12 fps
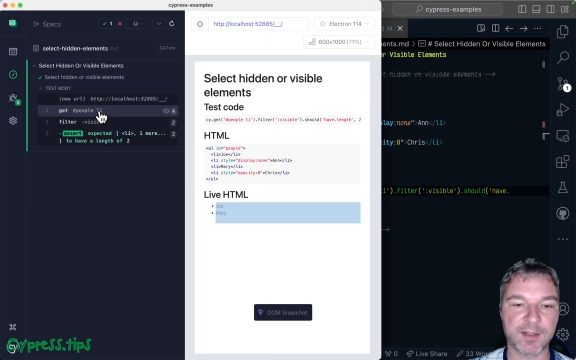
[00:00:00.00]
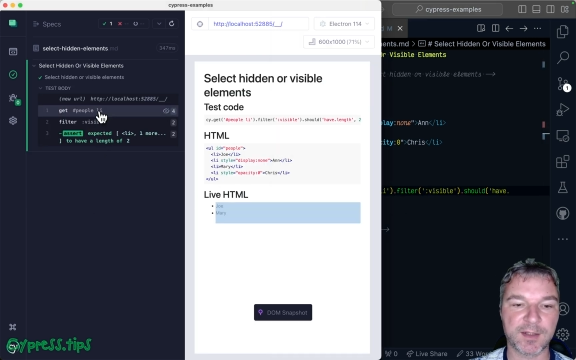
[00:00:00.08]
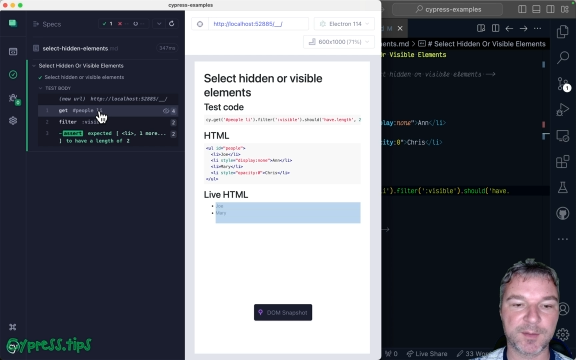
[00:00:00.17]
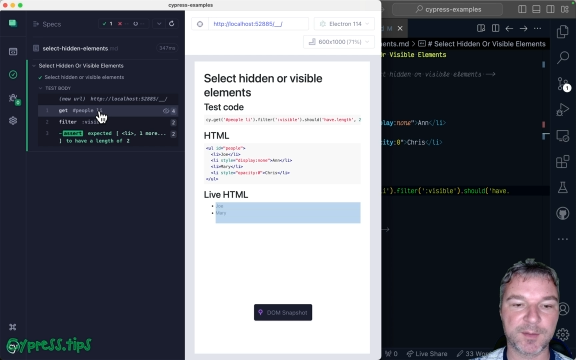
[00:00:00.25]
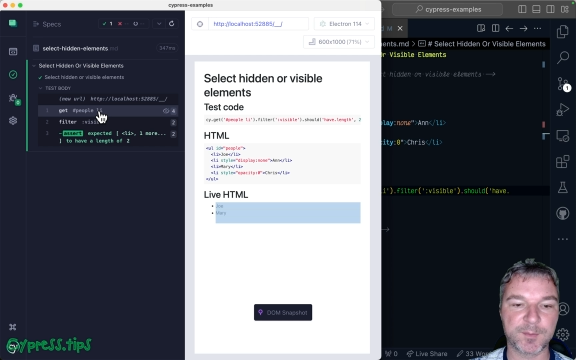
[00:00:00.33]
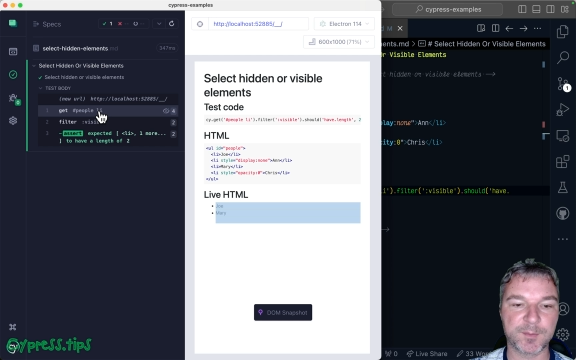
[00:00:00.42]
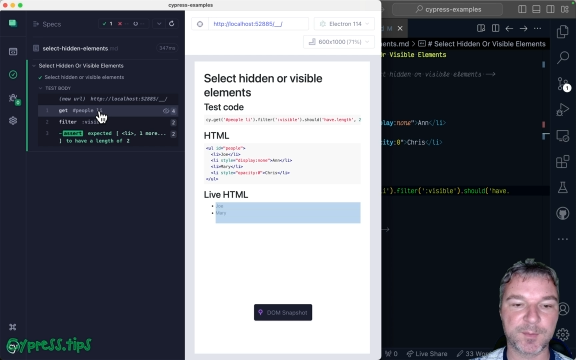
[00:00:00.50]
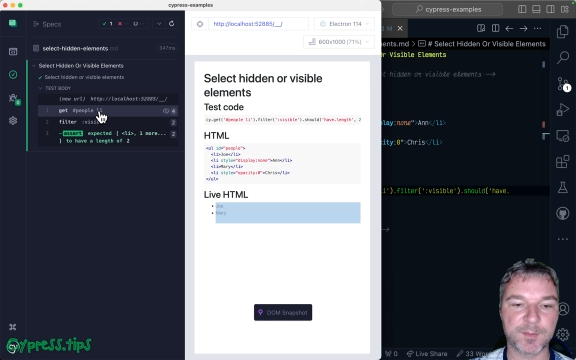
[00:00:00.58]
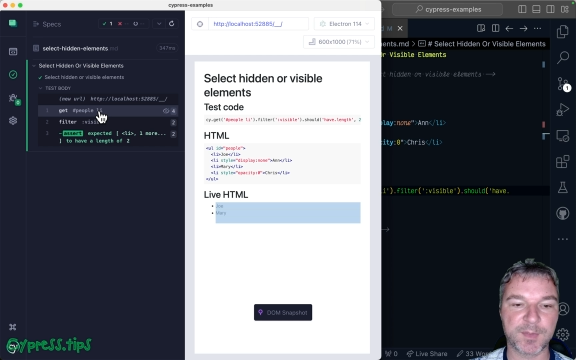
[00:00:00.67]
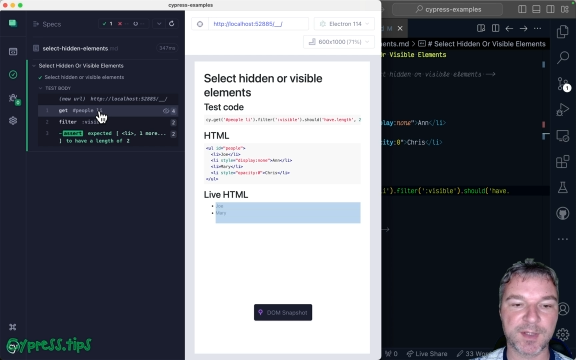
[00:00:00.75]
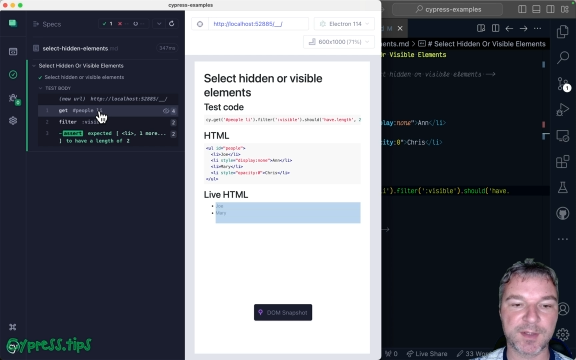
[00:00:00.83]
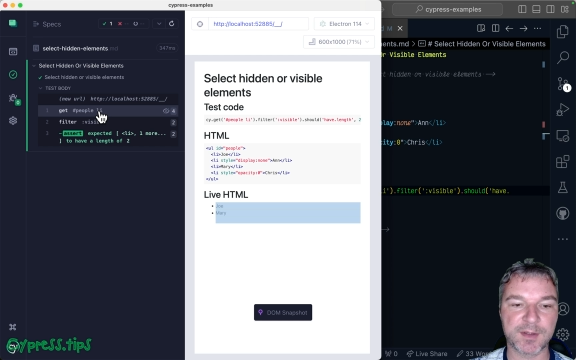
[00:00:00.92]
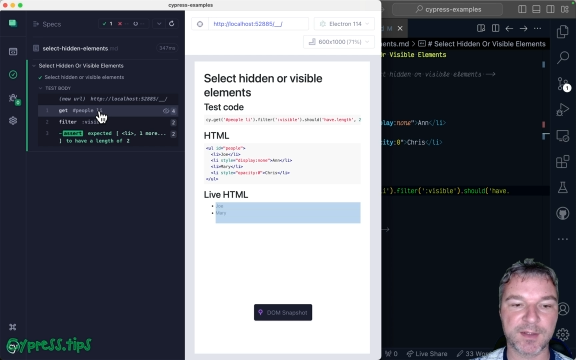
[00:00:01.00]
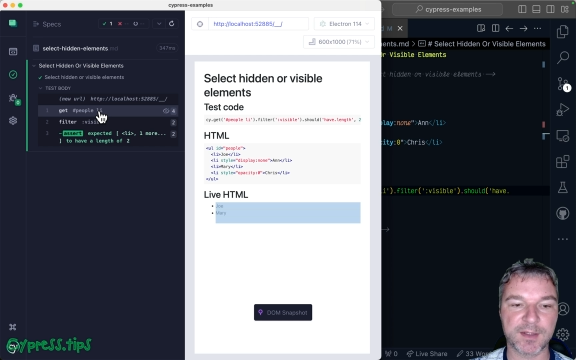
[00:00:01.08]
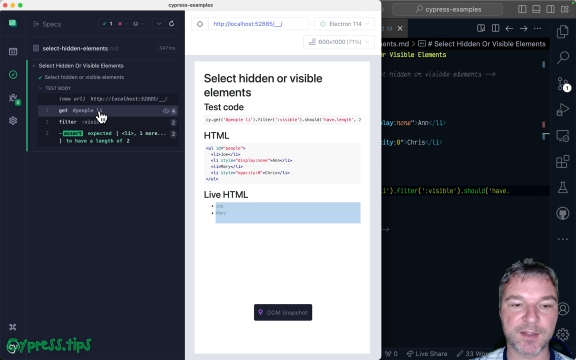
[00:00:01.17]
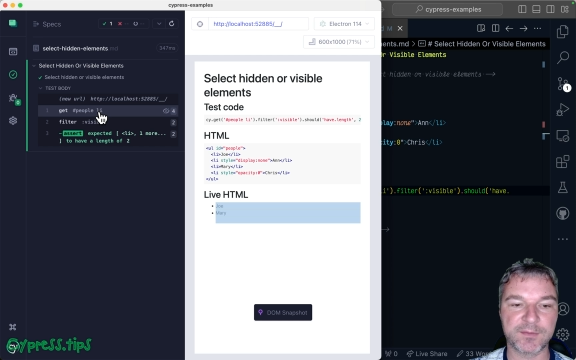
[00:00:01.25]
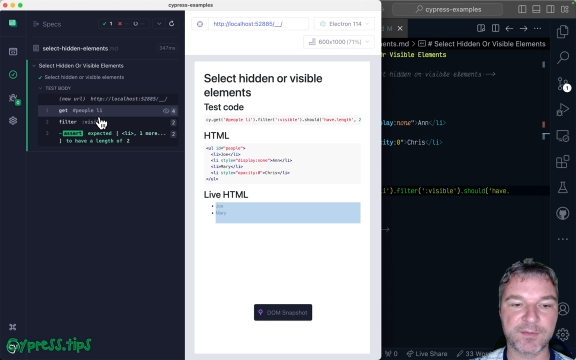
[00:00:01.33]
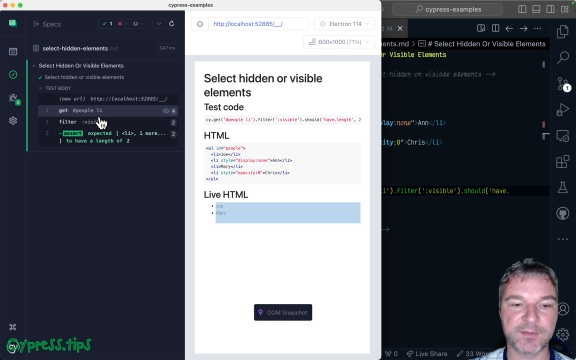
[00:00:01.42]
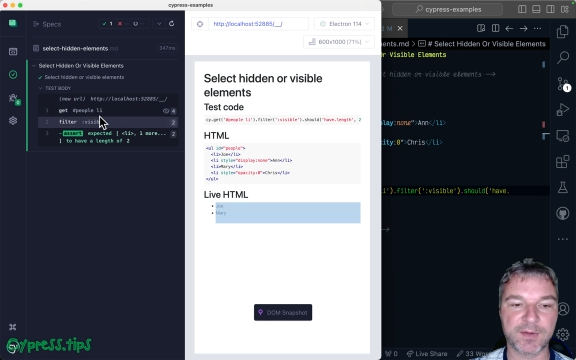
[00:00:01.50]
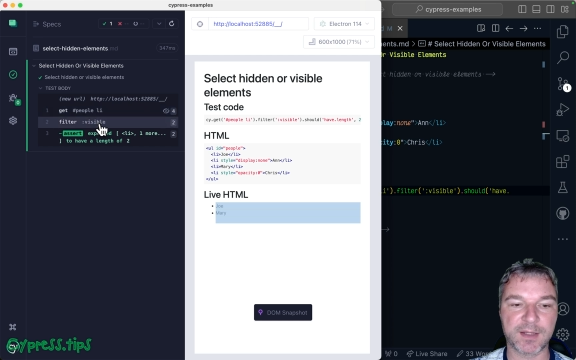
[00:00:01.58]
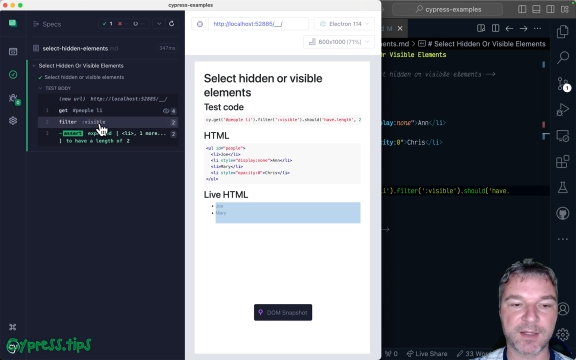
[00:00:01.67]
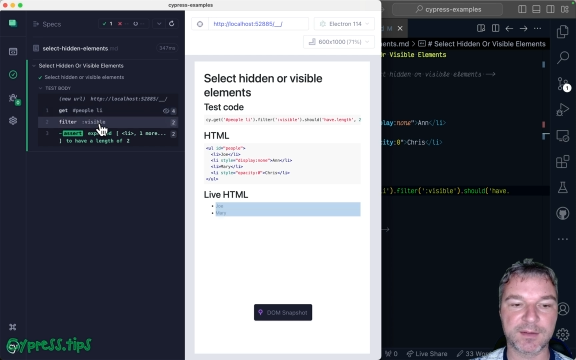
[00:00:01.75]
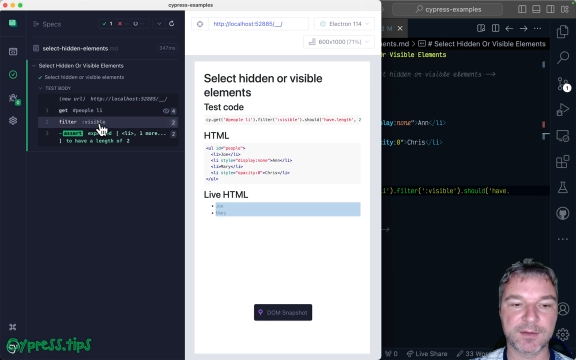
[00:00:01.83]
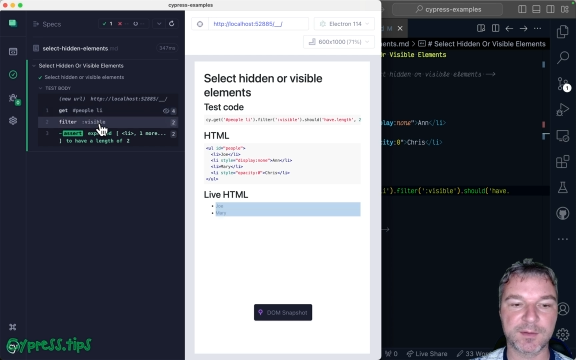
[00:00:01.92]
four elements,
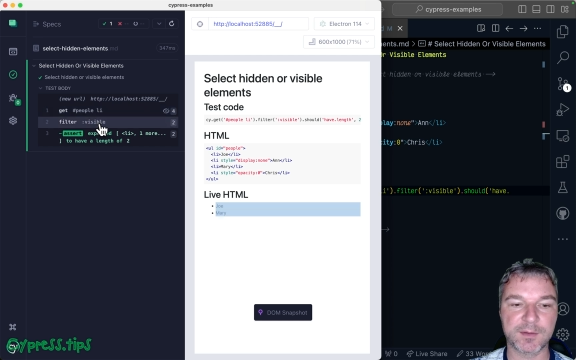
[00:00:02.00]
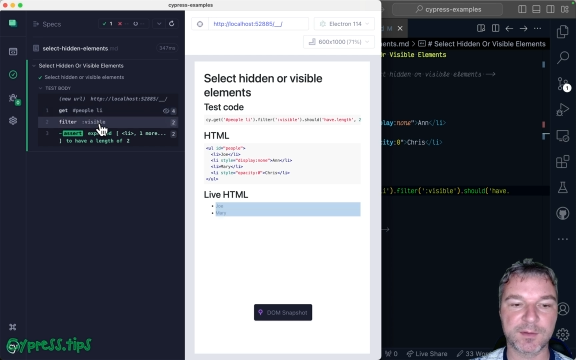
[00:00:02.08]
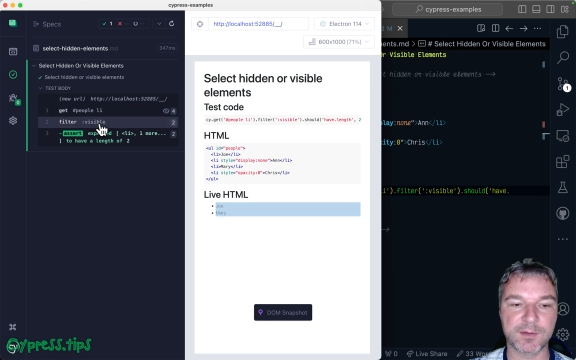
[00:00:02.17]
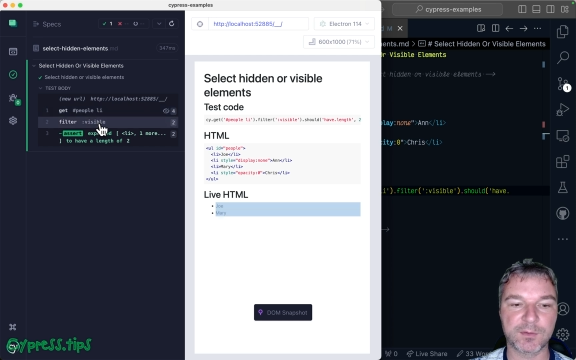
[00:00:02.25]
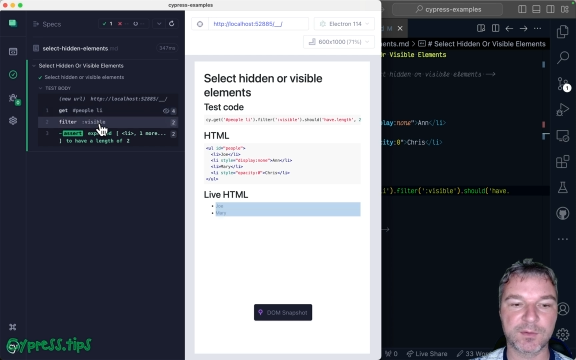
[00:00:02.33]
filter